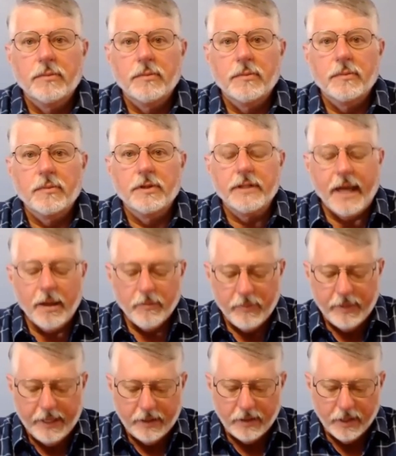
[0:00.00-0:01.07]
Does that
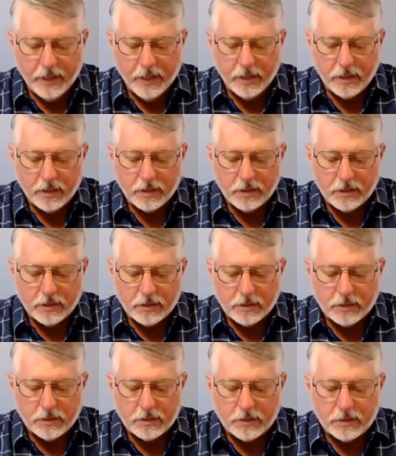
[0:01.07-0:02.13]
mean that
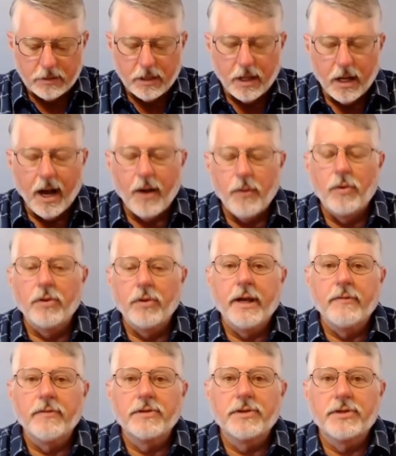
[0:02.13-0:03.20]
I will
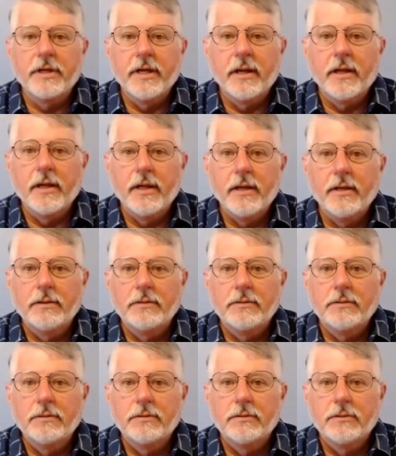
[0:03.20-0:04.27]
never sin again,
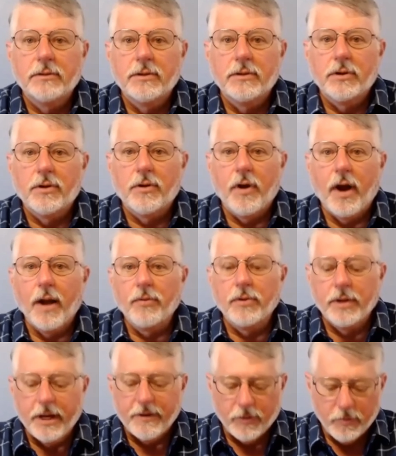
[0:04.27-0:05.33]
or I will
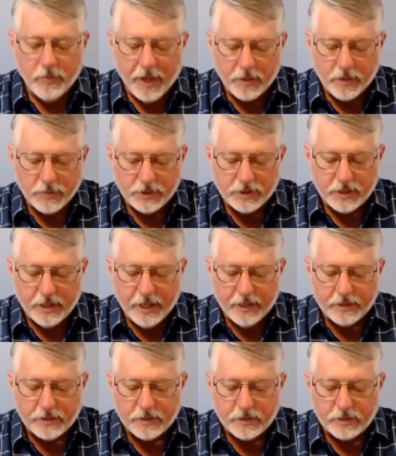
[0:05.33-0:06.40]
never make
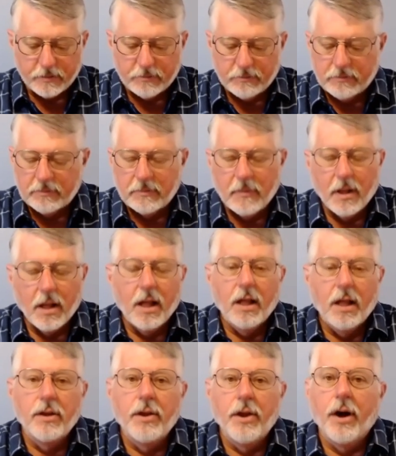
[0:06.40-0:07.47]
mistakes?
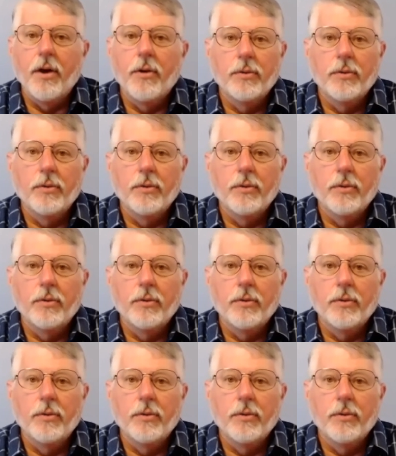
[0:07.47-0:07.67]
No.